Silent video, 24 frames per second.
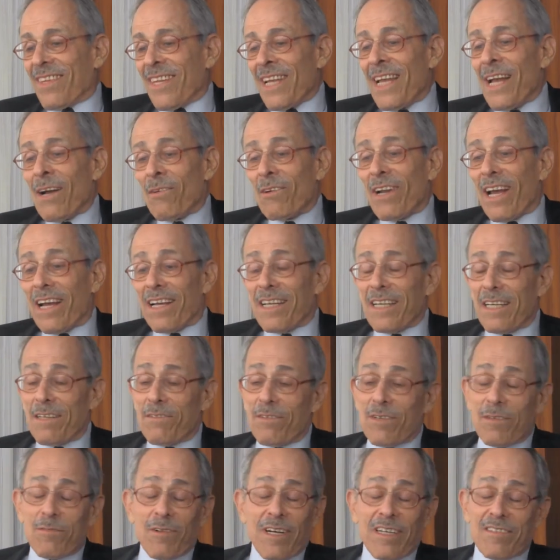how naive
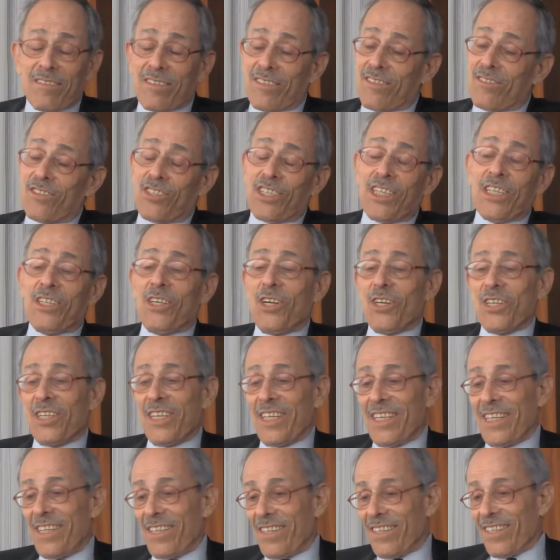it was. And she couldn't
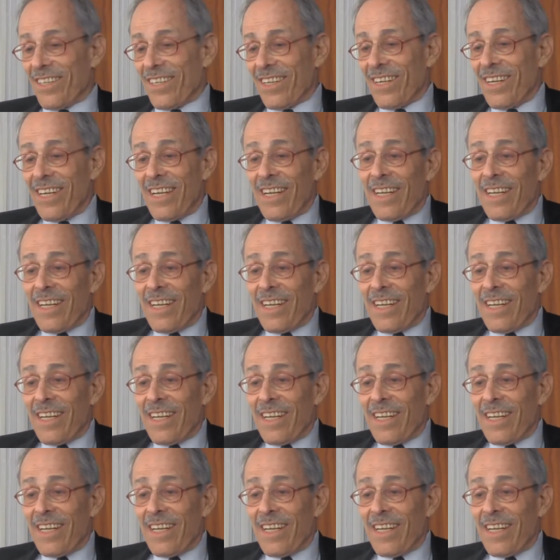either.